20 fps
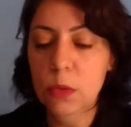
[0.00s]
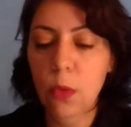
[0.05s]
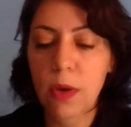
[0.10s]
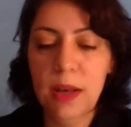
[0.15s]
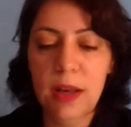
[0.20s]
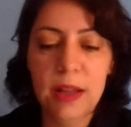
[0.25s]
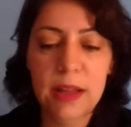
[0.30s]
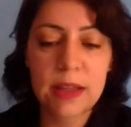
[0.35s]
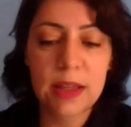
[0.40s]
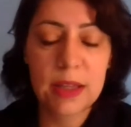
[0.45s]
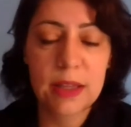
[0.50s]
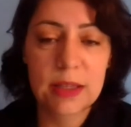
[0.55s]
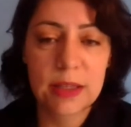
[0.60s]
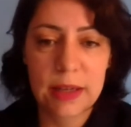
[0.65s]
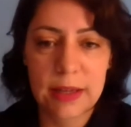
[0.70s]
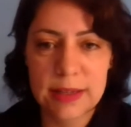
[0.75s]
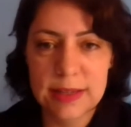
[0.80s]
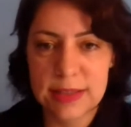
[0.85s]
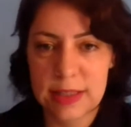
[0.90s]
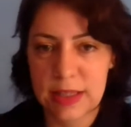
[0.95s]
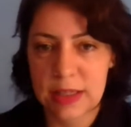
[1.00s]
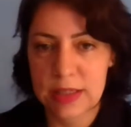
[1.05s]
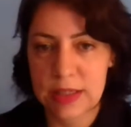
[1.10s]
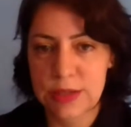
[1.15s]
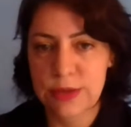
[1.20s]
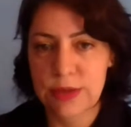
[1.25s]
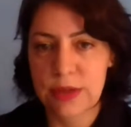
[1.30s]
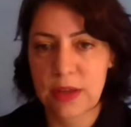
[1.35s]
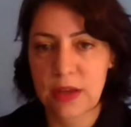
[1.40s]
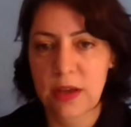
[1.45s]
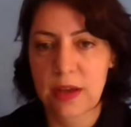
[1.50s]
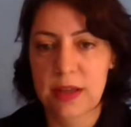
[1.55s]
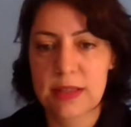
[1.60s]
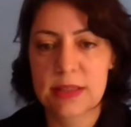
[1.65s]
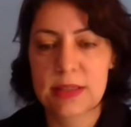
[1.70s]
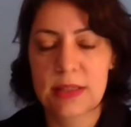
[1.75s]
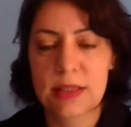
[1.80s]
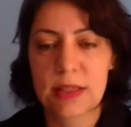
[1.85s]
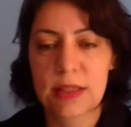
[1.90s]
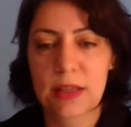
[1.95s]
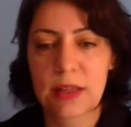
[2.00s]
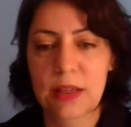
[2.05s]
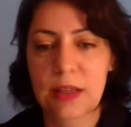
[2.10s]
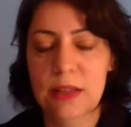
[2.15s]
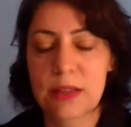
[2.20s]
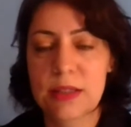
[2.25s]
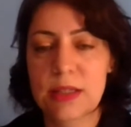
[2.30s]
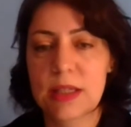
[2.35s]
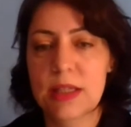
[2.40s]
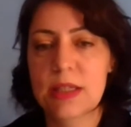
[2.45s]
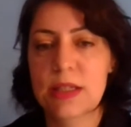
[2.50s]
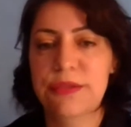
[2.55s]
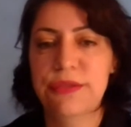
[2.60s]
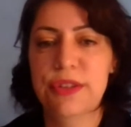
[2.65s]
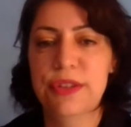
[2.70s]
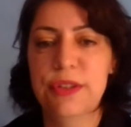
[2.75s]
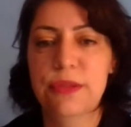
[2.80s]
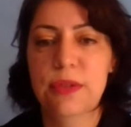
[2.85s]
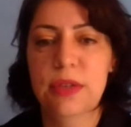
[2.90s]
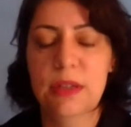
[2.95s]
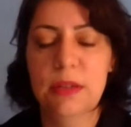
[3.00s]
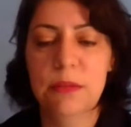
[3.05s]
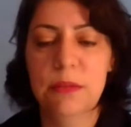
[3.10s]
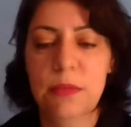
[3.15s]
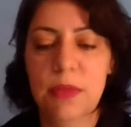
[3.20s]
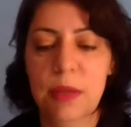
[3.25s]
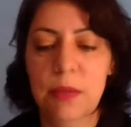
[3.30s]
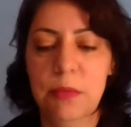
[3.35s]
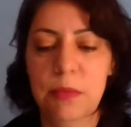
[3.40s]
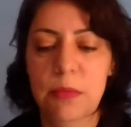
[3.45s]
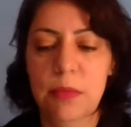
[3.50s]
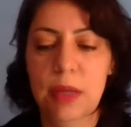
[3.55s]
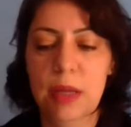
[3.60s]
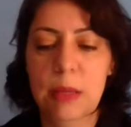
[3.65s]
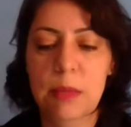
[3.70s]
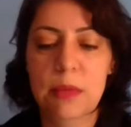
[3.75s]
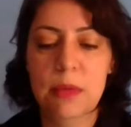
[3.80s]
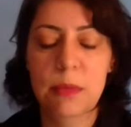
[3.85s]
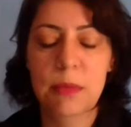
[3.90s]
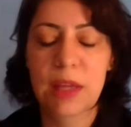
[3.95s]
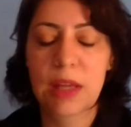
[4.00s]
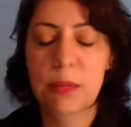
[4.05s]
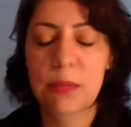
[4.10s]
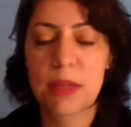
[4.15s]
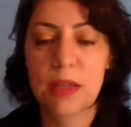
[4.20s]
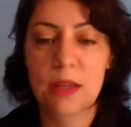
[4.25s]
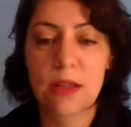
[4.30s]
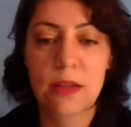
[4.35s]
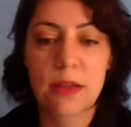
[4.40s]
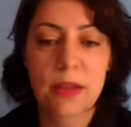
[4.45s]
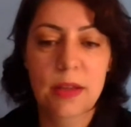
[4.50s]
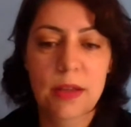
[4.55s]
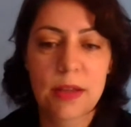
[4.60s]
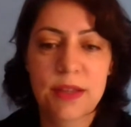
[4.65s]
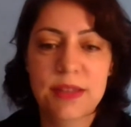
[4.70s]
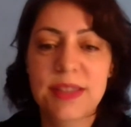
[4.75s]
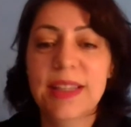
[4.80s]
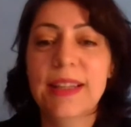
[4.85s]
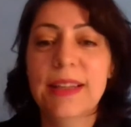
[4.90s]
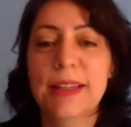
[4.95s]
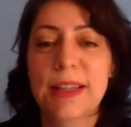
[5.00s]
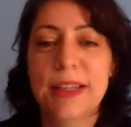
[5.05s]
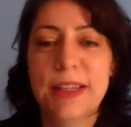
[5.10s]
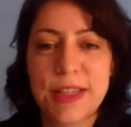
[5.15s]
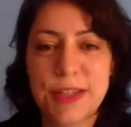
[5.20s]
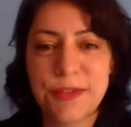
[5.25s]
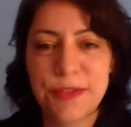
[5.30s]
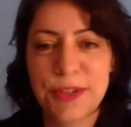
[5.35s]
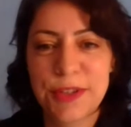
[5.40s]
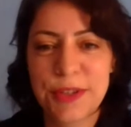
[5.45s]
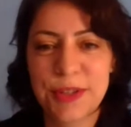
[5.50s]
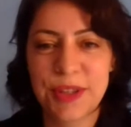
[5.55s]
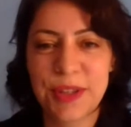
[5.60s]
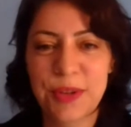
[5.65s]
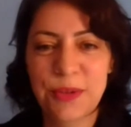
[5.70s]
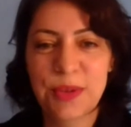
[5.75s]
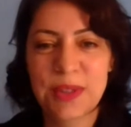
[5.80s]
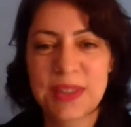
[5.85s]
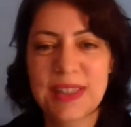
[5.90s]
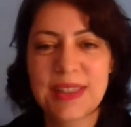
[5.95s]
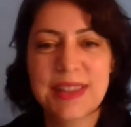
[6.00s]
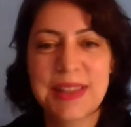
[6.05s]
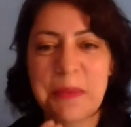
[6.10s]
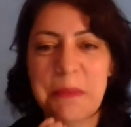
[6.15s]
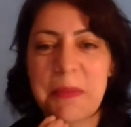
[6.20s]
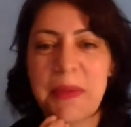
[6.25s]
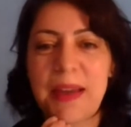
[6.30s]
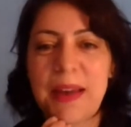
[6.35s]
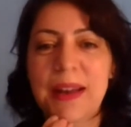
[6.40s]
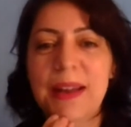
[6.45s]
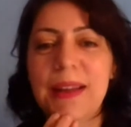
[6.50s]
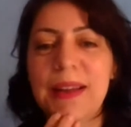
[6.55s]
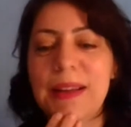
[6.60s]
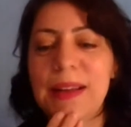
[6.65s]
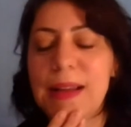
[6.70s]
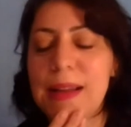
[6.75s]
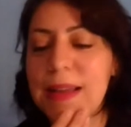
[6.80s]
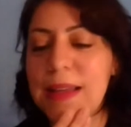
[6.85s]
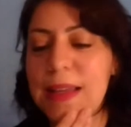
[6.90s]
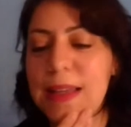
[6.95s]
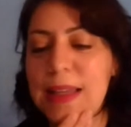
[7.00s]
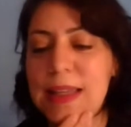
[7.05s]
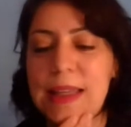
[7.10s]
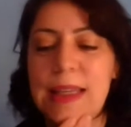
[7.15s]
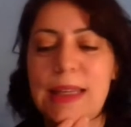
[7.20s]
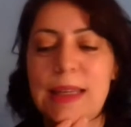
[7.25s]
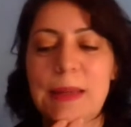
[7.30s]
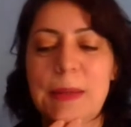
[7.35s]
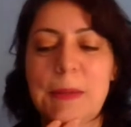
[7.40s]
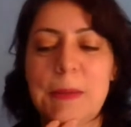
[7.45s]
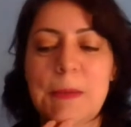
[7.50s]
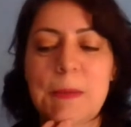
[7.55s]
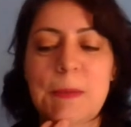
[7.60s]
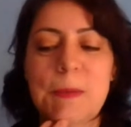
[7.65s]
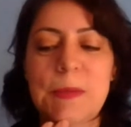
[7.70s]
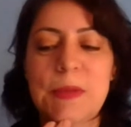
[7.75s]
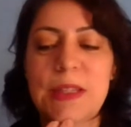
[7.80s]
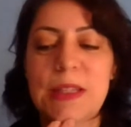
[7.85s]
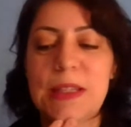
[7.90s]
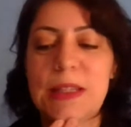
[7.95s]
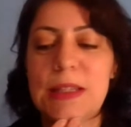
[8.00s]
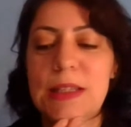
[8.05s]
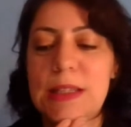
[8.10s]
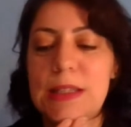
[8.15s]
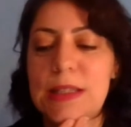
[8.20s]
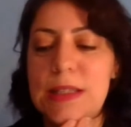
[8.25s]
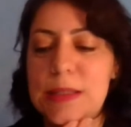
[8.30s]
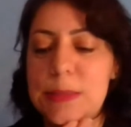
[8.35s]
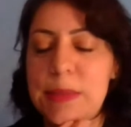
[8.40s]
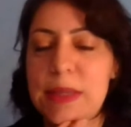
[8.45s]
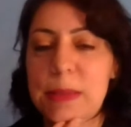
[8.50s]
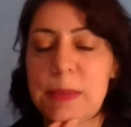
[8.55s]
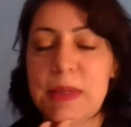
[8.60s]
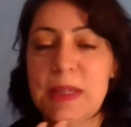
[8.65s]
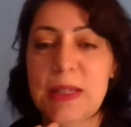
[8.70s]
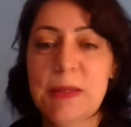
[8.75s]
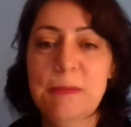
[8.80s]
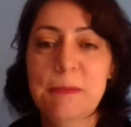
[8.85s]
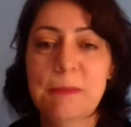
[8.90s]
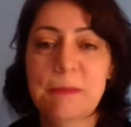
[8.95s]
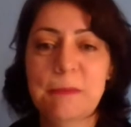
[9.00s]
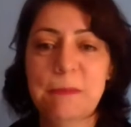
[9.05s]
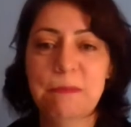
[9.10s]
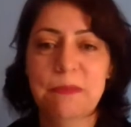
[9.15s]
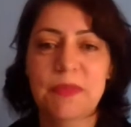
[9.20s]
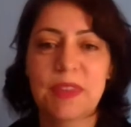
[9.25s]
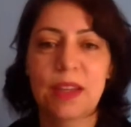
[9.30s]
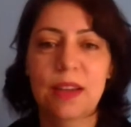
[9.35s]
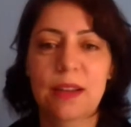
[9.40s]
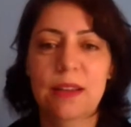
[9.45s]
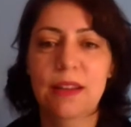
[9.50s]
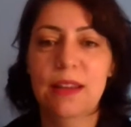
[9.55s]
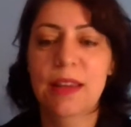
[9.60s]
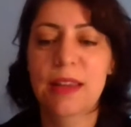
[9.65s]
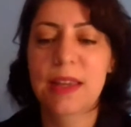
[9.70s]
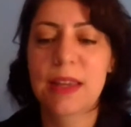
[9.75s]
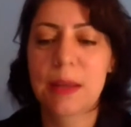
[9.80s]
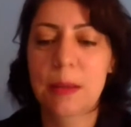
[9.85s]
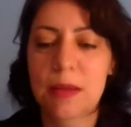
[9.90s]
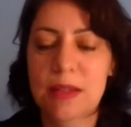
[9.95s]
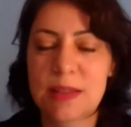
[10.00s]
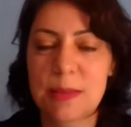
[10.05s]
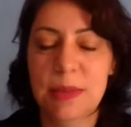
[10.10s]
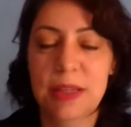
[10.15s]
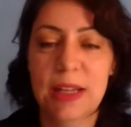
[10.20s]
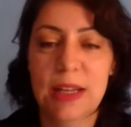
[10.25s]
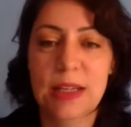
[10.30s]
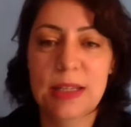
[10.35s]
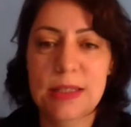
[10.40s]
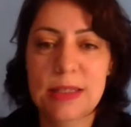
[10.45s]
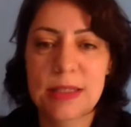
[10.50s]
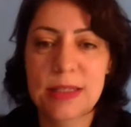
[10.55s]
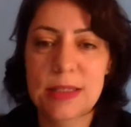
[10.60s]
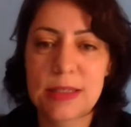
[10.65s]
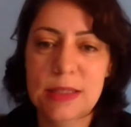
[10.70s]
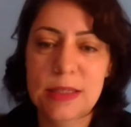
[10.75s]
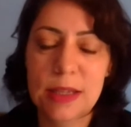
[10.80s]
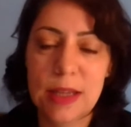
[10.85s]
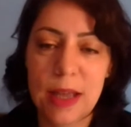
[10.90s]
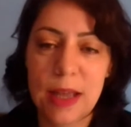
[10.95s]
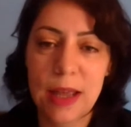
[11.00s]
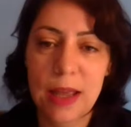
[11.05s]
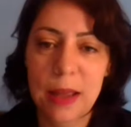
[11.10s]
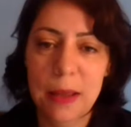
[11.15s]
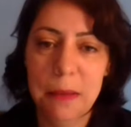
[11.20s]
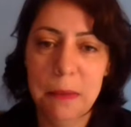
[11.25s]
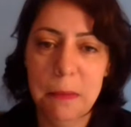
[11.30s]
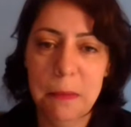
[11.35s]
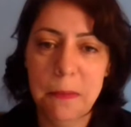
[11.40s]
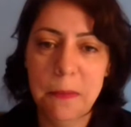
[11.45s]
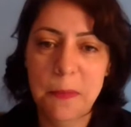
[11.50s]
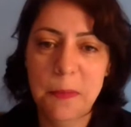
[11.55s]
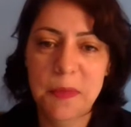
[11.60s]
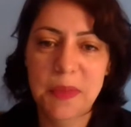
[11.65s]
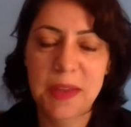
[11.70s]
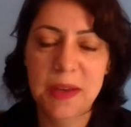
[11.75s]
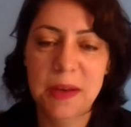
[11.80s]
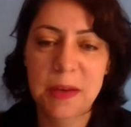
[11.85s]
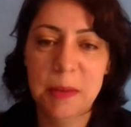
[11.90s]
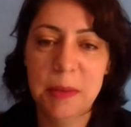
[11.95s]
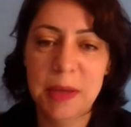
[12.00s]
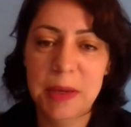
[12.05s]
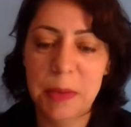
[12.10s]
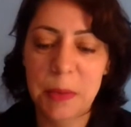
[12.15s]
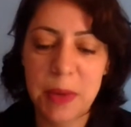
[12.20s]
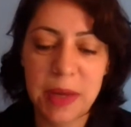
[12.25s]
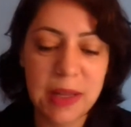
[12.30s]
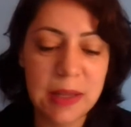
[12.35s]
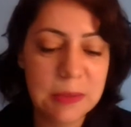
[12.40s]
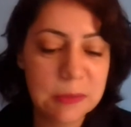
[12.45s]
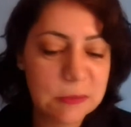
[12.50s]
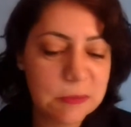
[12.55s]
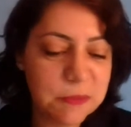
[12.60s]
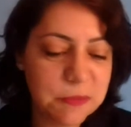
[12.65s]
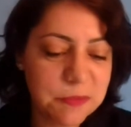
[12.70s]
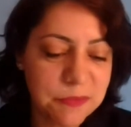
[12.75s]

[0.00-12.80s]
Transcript: well, I can send you guys the interview, and maybe seeing the interview, you understand better, because maybe I think he explains in a better way.